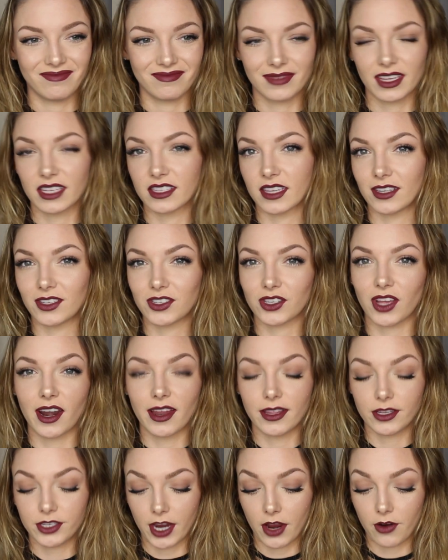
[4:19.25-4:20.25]
because I just got
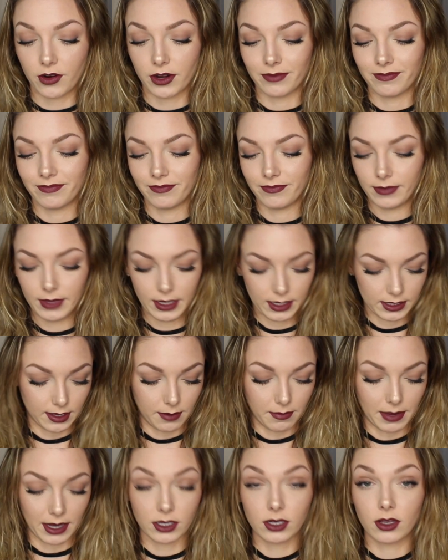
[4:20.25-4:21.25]
out of the shower because
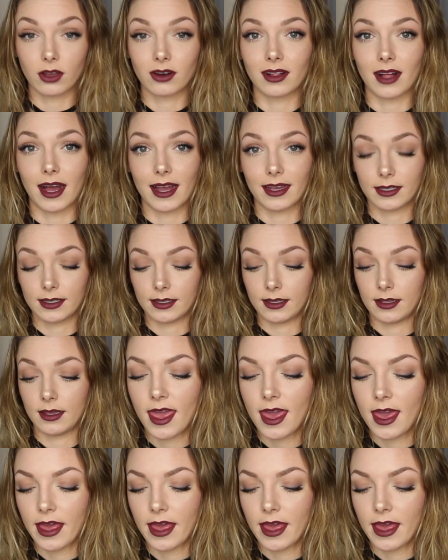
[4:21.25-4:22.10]
I'm about to go to class.